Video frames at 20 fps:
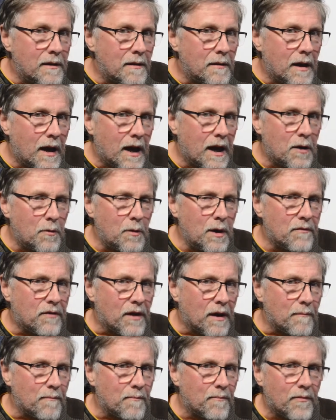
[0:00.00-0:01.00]

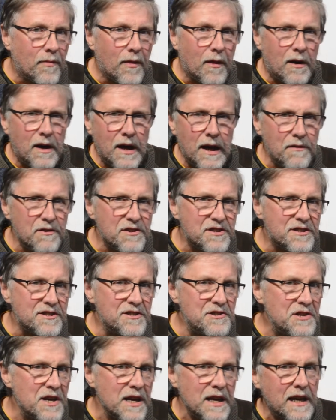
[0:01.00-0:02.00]
However, I have a
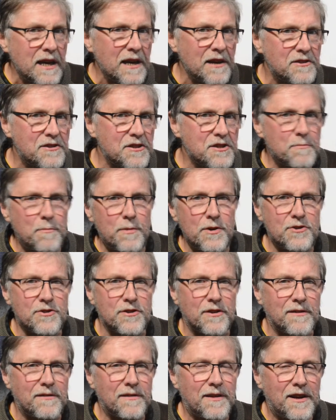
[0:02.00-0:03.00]
sneaking
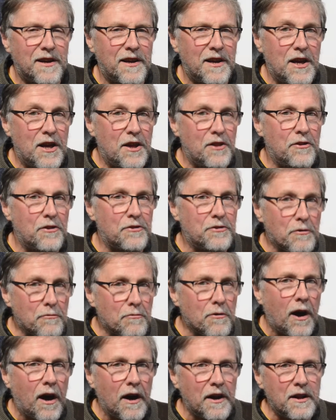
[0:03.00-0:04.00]
suspicion that the
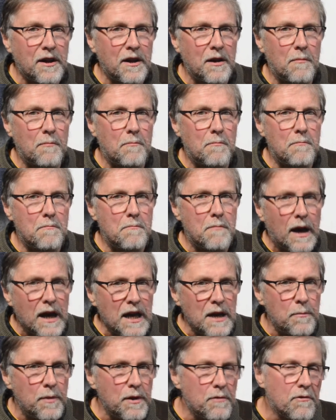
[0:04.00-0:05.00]
writer
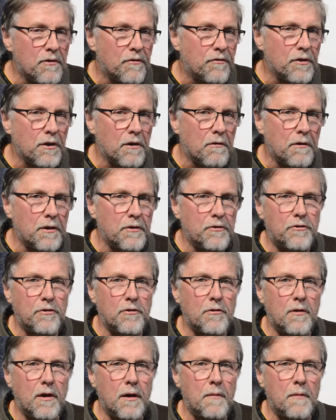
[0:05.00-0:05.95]
may be referring to a